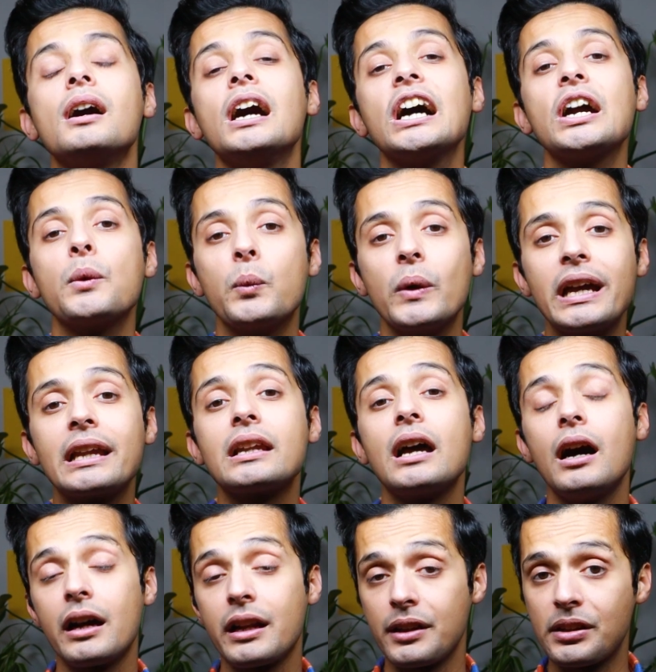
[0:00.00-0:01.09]
I went
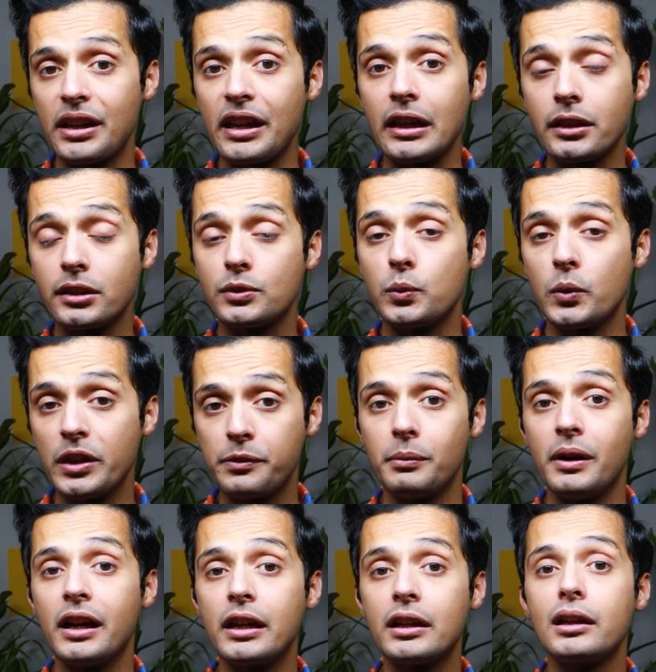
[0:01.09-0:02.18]
on a date with
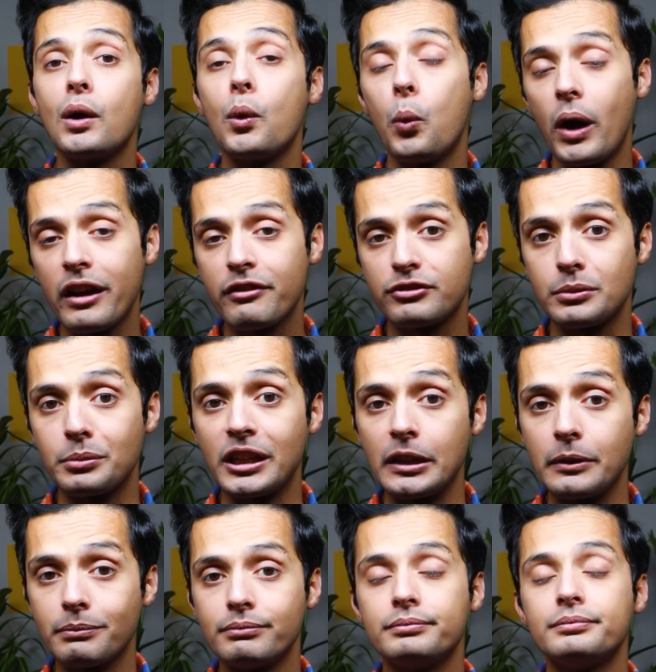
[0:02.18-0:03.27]
my wife to
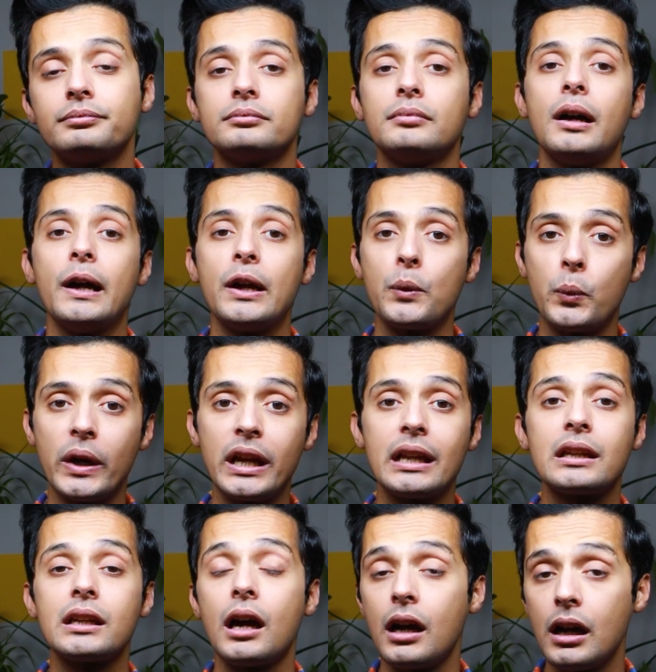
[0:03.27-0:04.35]
be. I
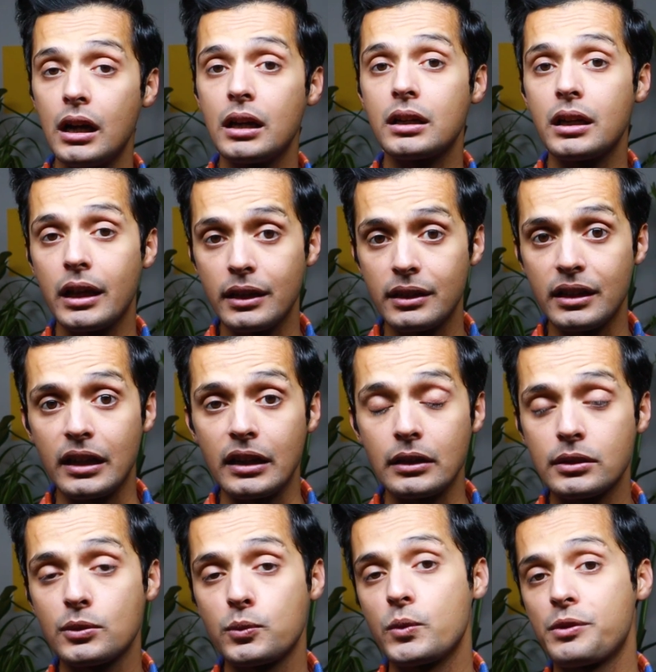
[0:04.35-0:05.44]
went on a
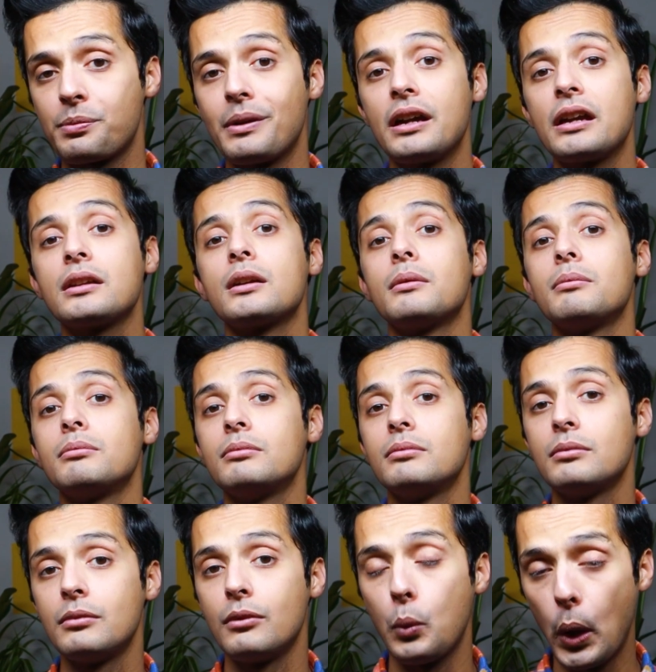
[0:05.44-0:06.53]
date with my
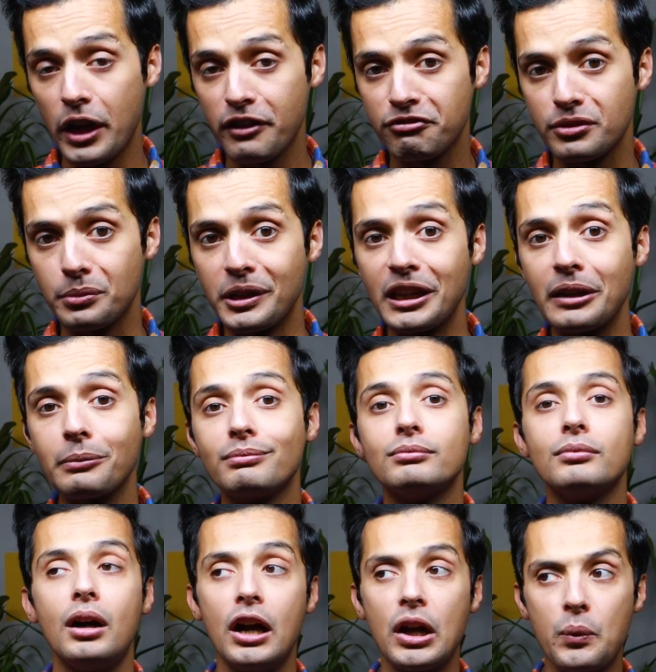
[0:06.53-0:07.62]
wife to be.
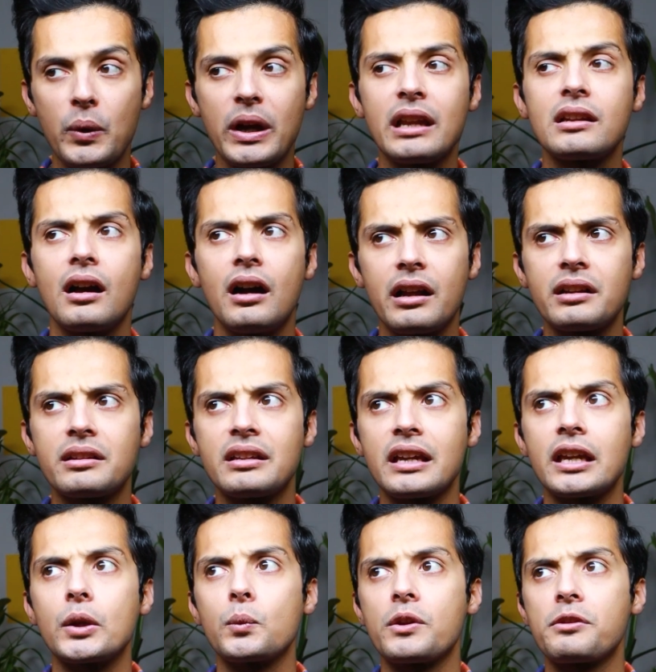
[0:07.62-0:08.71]
I went on a
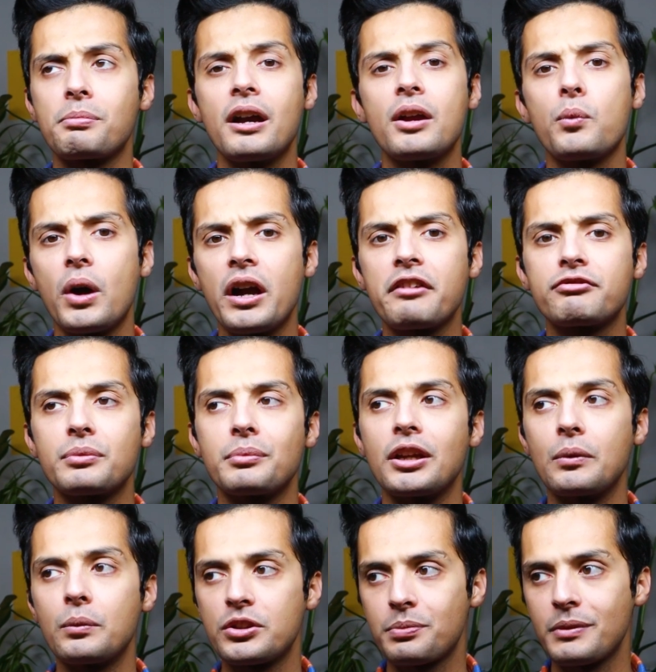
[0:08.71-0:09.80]
date with my wife to
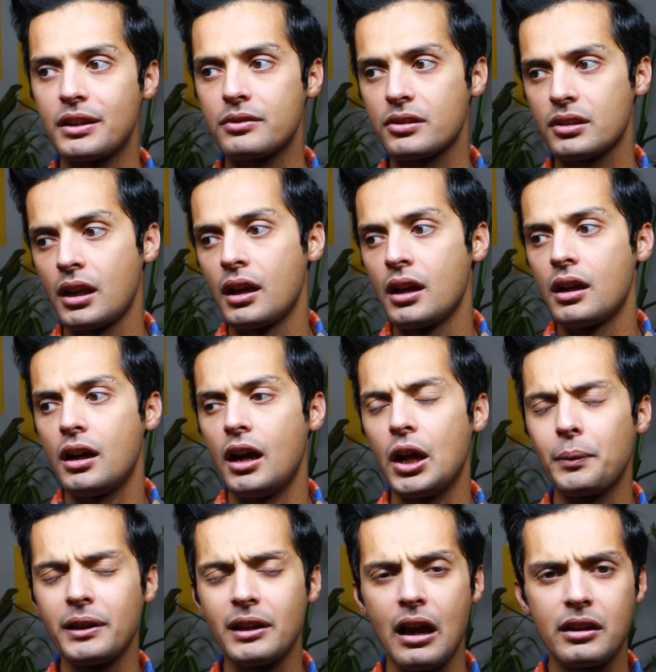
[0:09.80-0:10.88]
be, which means I
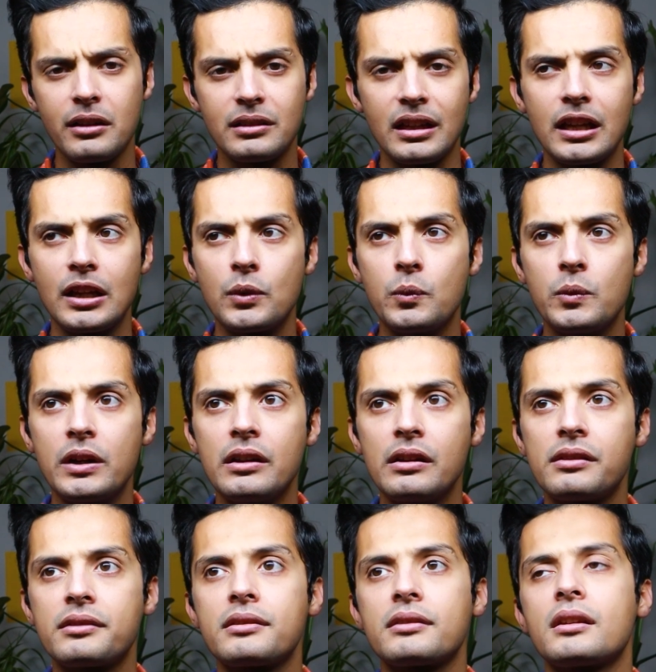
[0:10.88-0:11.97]
went on a date
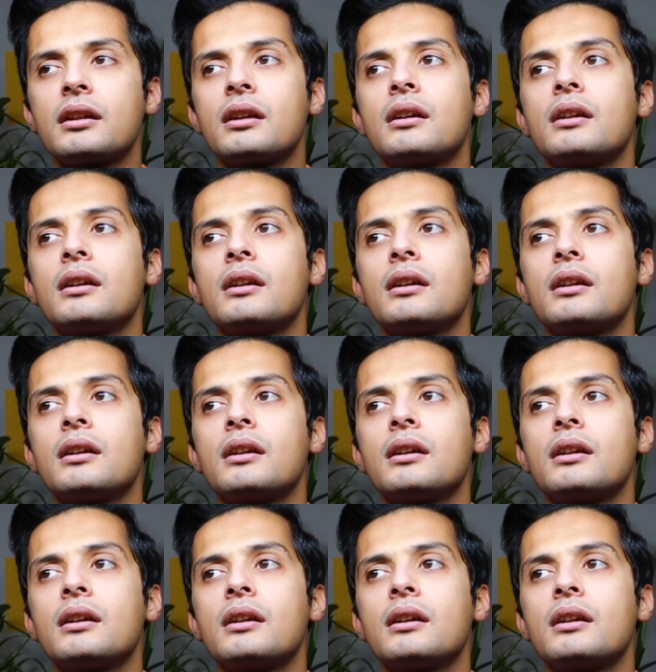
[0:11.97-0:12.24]
with